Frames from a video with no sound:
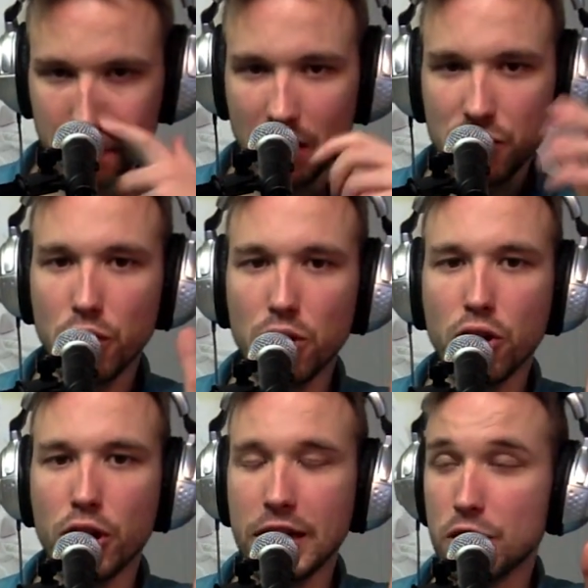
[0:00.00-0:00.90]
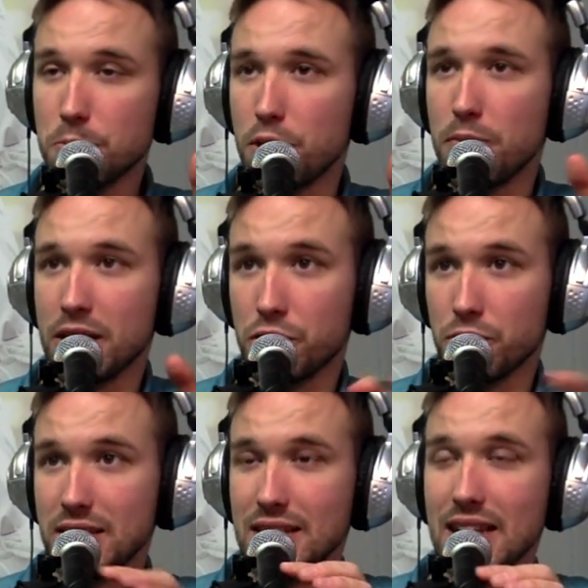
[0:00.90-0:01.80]
Joe Lunardi just put him at the
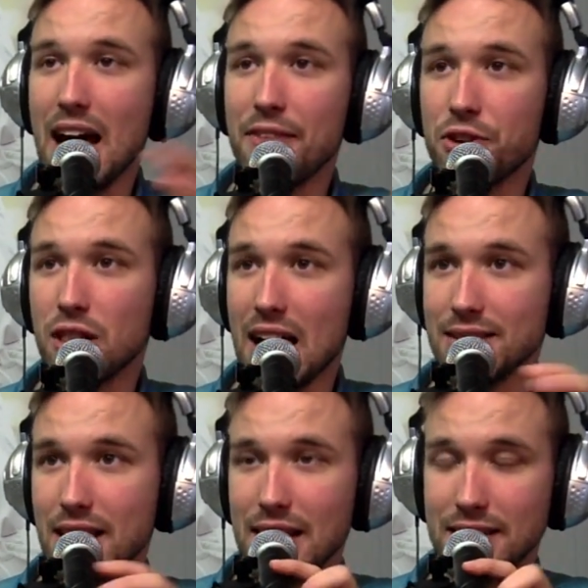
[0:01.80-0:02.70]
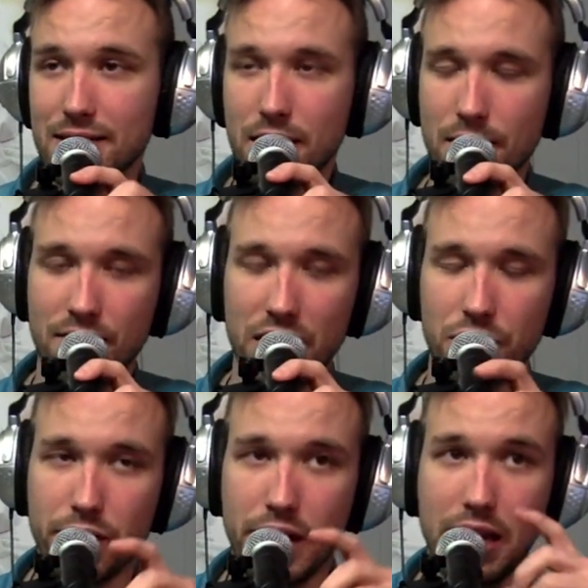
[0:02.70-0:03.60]
3 seed after last night's
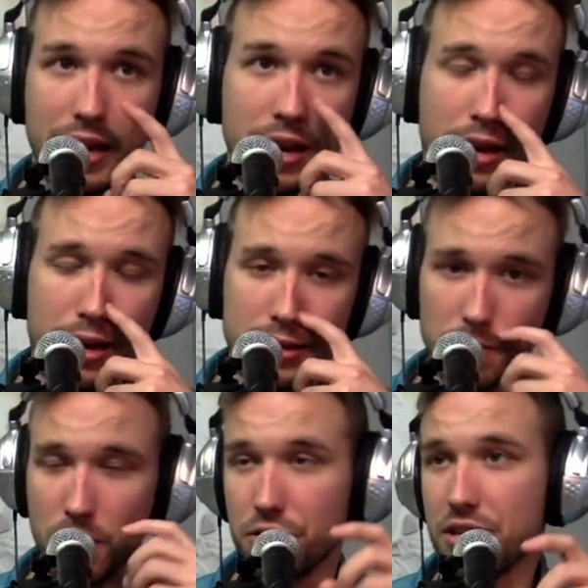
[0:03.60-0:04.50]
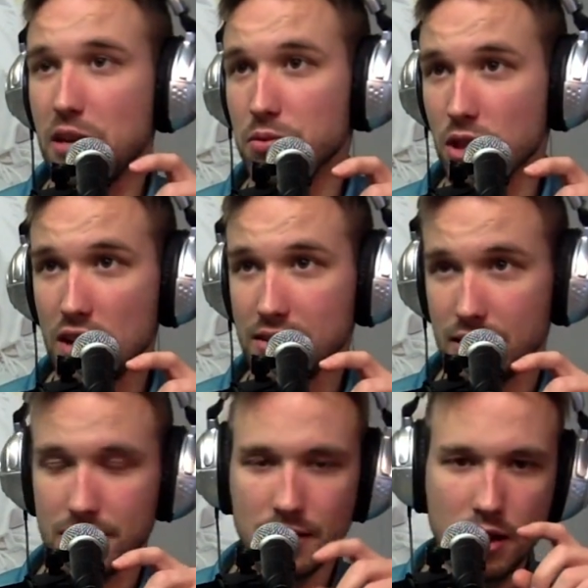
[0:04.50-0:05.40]
victory and some other teams'
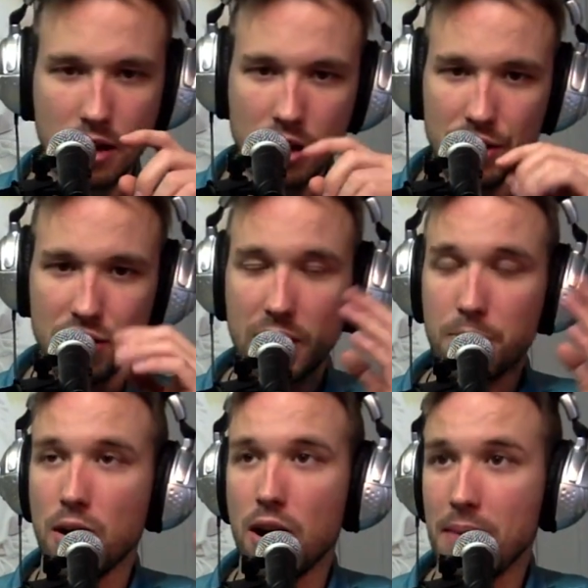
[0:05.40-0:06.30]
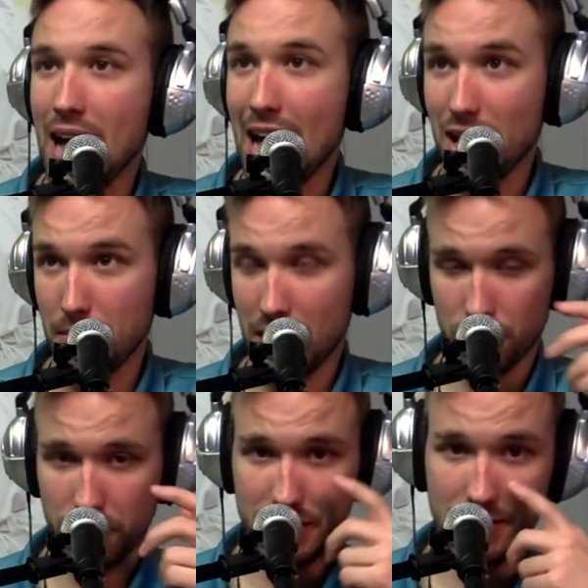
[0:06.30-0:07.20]
losses. Jerry Palm had him at a
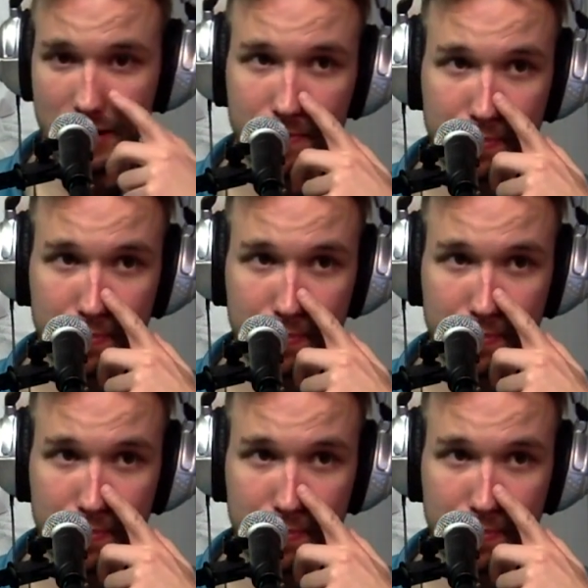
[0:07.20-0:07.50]
3 seed.